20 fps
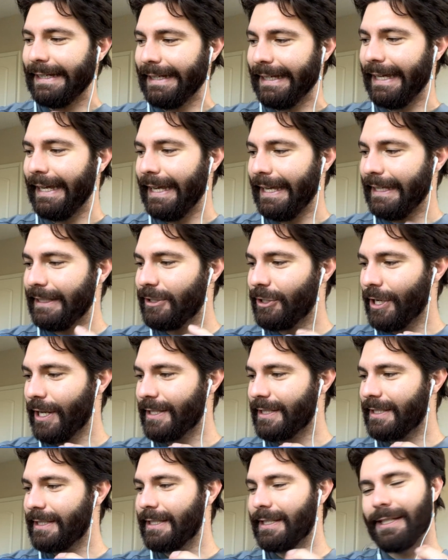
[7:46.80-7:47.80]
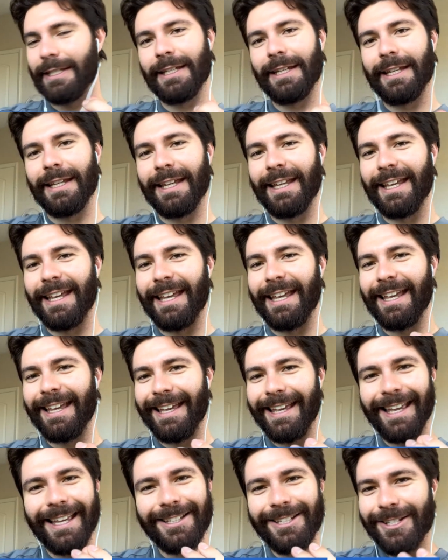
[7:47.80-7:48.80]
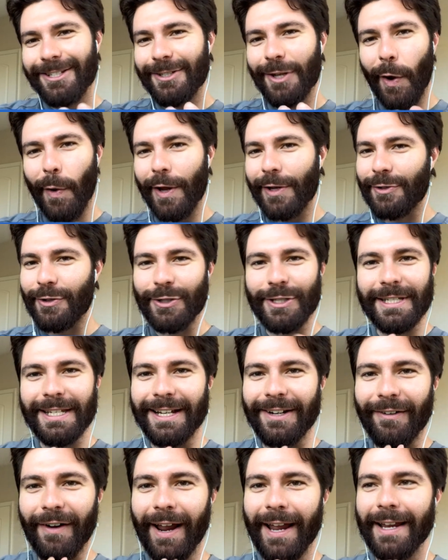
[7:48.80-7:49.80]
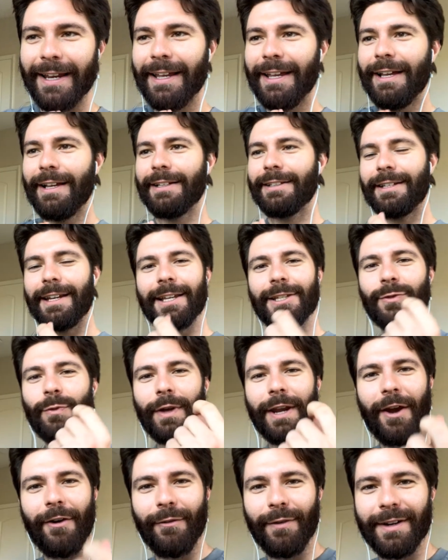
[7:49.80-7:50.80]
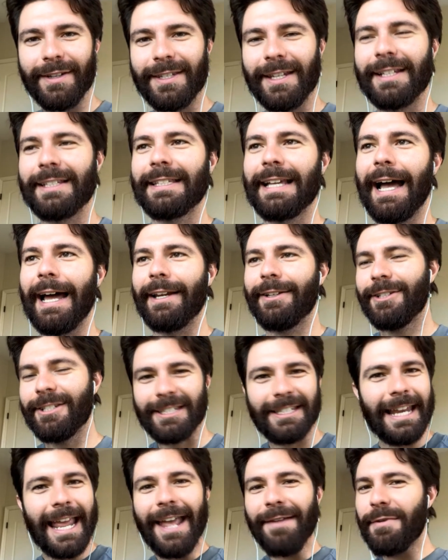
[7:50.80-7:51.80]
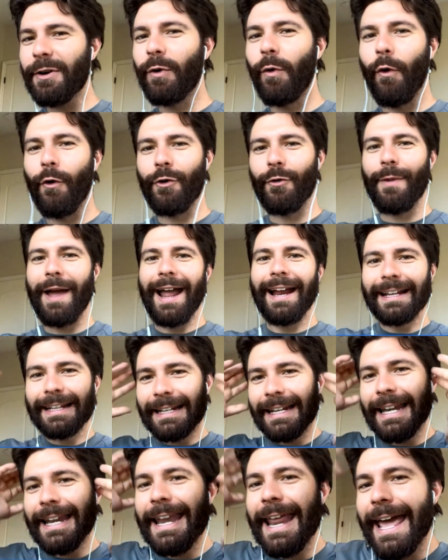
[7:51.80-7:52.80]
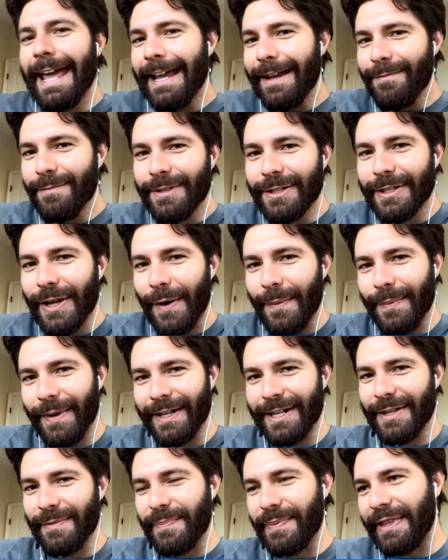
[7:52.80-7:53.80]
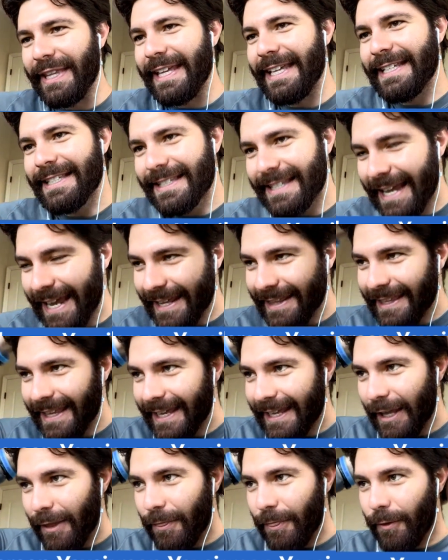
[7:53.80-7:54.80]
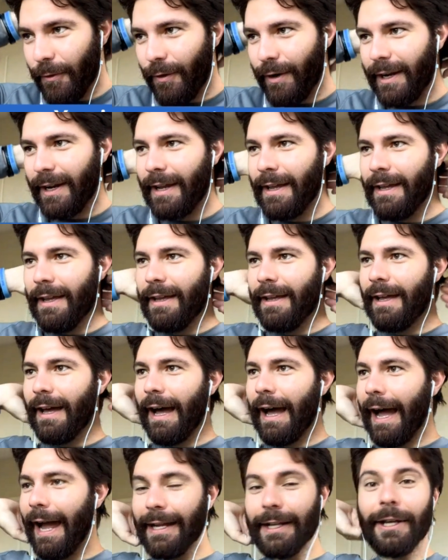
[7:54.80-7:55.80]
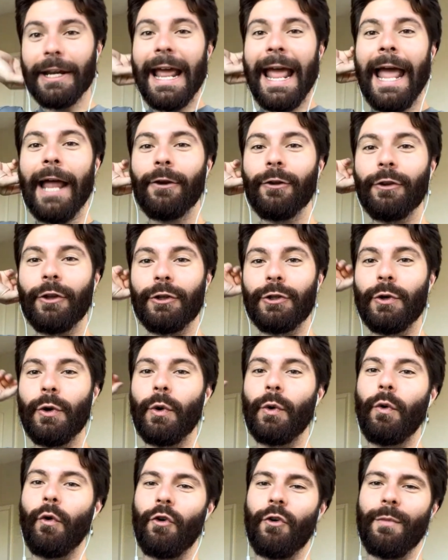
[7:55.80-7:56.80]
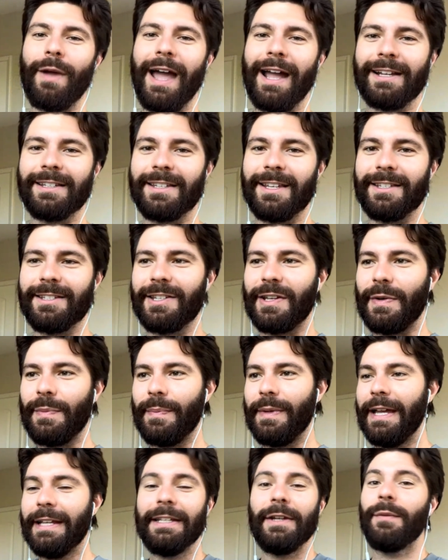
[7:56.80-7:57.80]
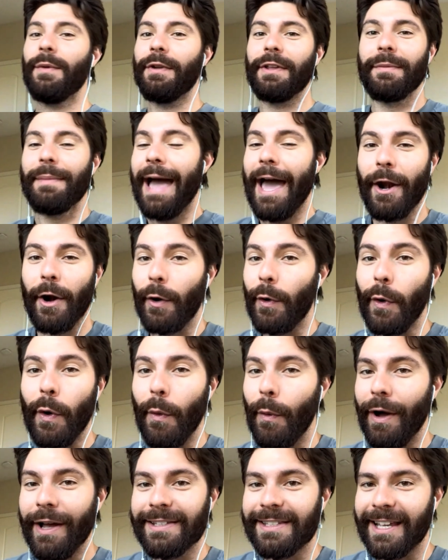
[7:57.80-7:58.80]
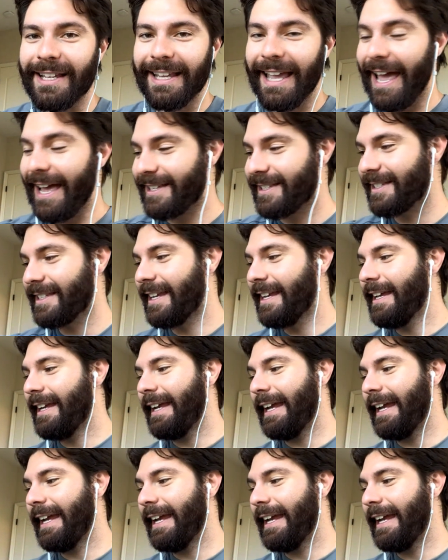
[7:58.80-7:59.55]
It, it just, it's just so interesting, right? Just when everybody's excited, just name a quarterback, name somebody, please, and they get three. I could have handled the dual quarterback system. It didn't really matter who it was, I guess.